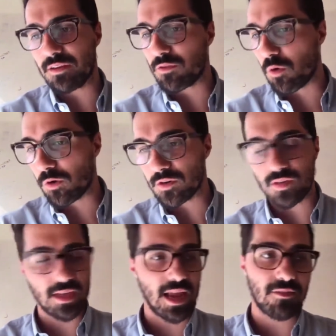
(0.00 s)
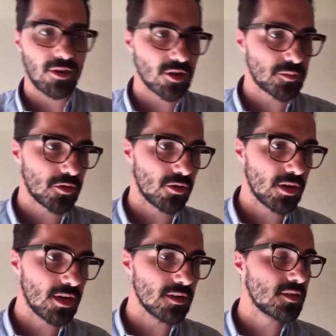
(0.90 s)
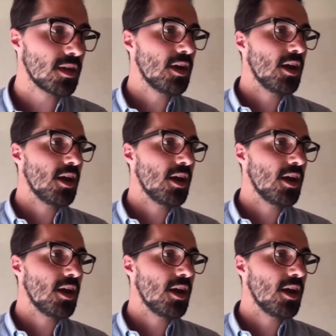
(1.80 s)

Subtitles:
Of course, like every entrepreneur does.